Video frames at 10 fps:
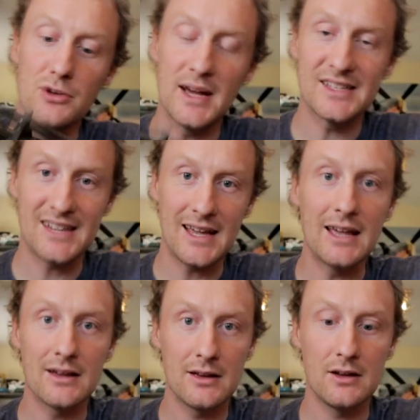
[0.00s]

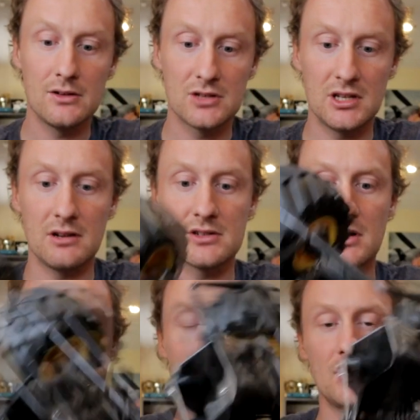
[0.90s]
USA steering
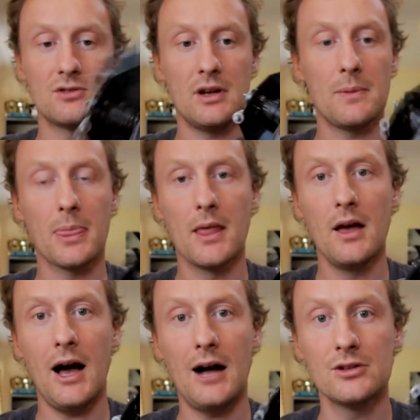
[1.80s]
servo, that's right.
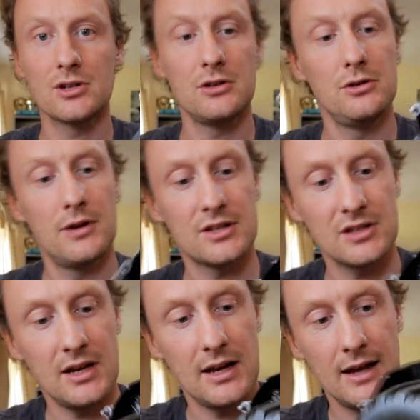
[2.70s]
Altern
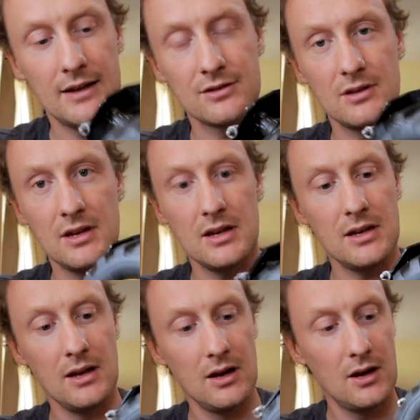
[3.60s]
USA is
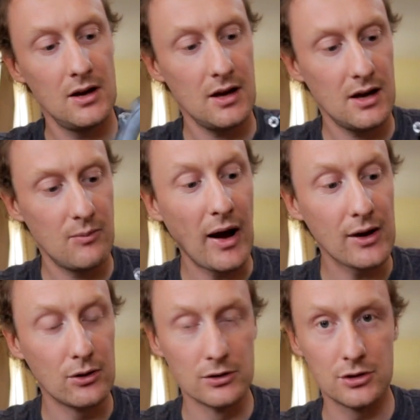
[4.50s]
the my
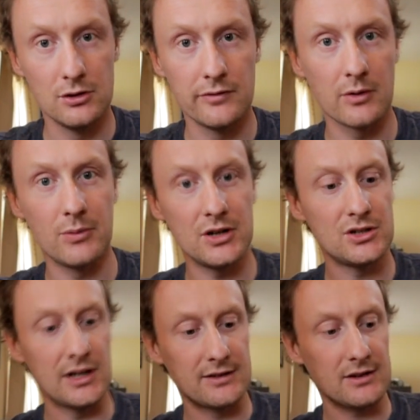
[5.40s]
go-to for
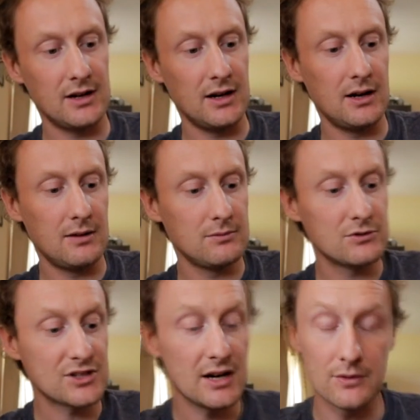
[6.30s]
budget
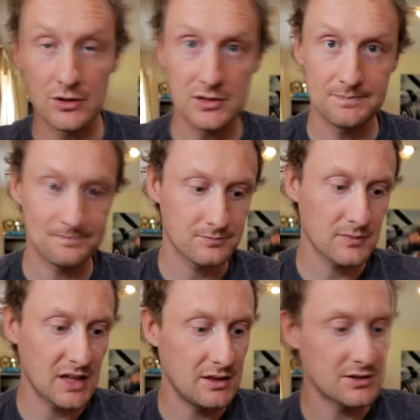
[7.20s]
servos.
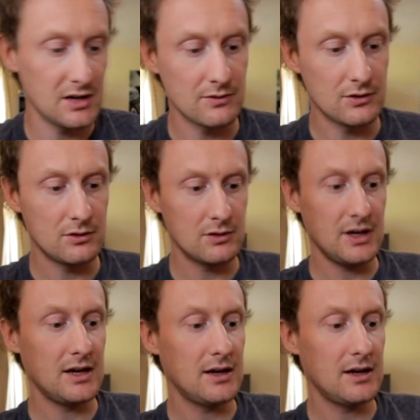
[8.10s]
The servo